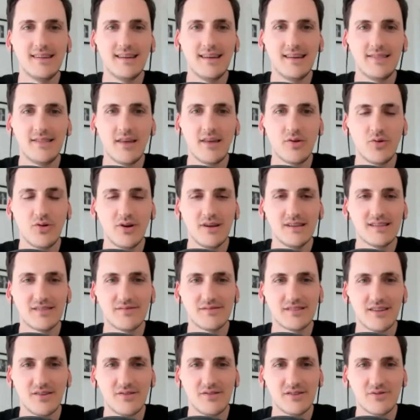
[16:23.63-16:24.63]
in the noise of
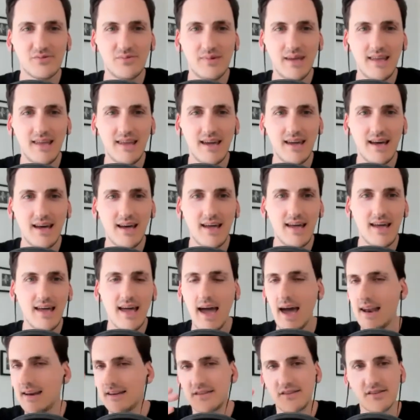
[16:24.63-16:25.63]
social media,
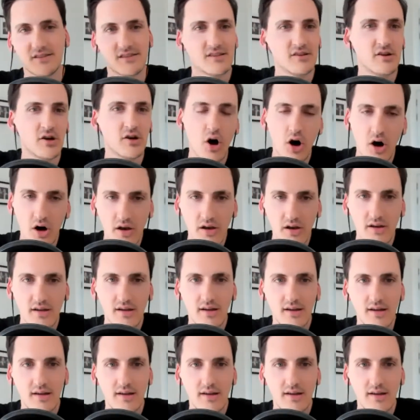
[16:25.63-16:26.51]
and it's just gone.